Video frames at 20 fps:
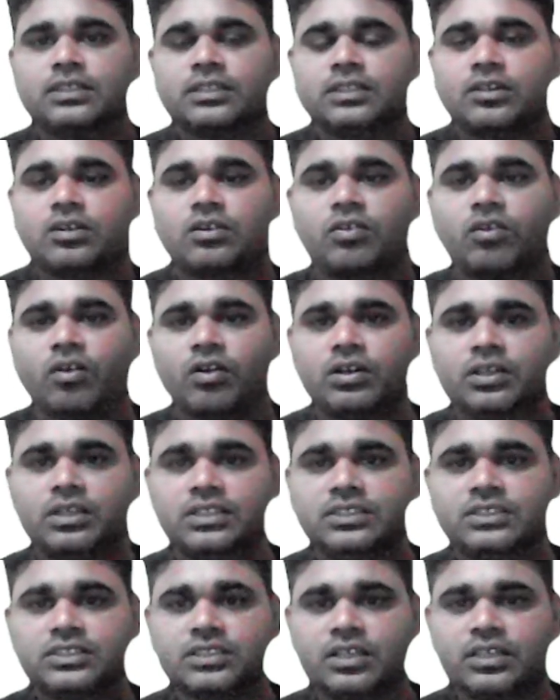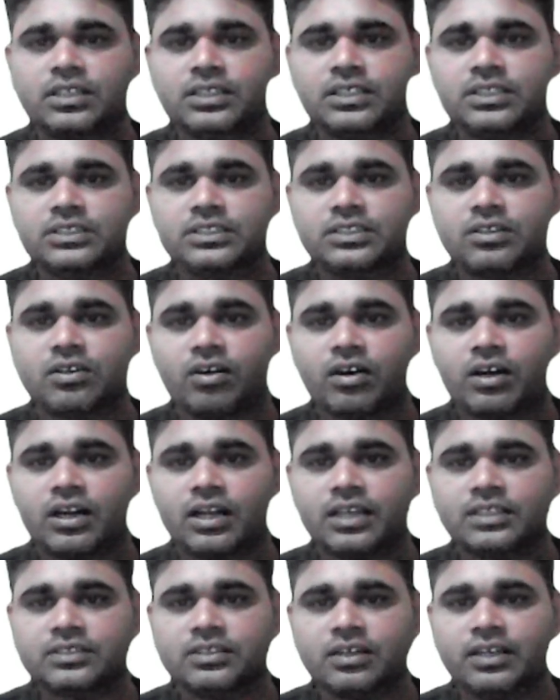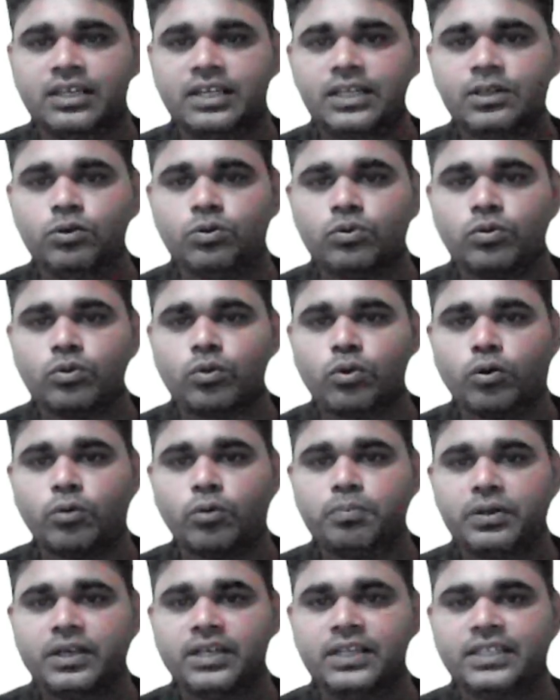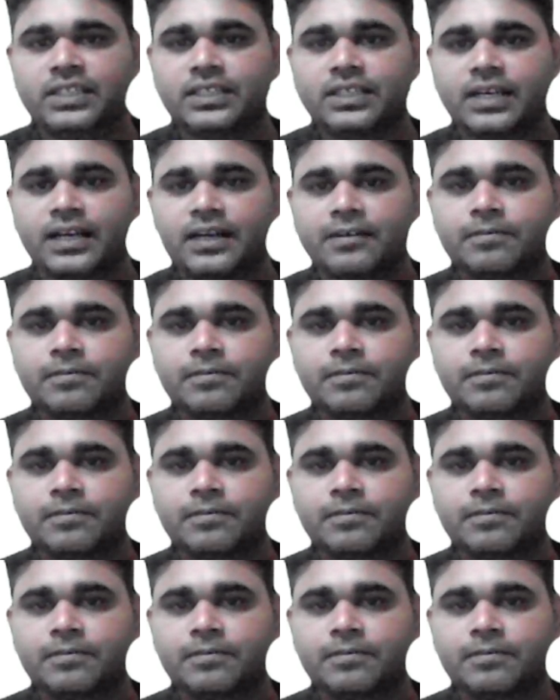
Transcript: the condition is called as the leukopenia.